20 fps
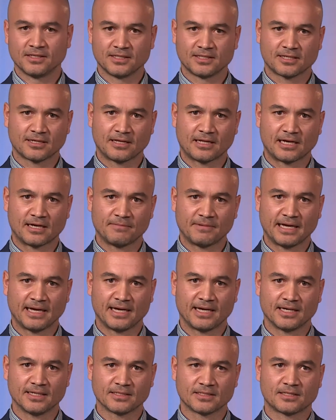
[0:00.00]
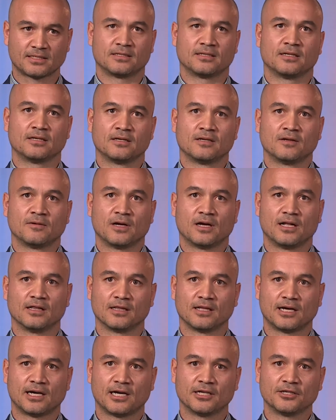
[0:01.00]
this club has
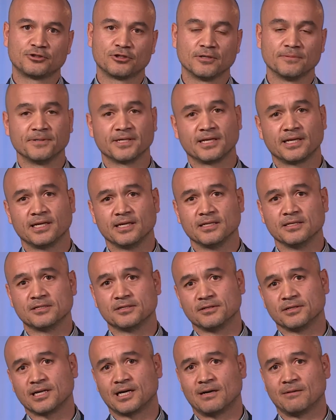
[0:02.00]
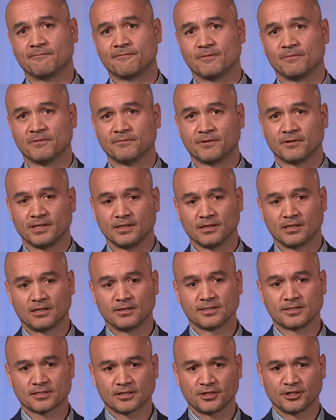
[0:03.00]
a large group of kids who come from a very
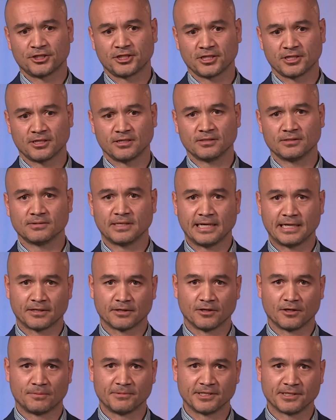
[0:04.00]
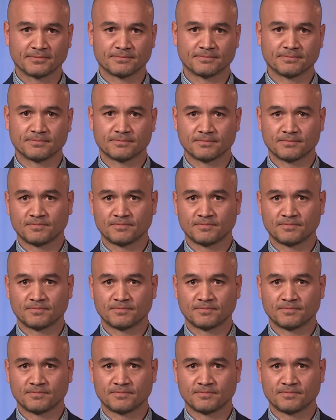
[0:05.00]
low socio-economic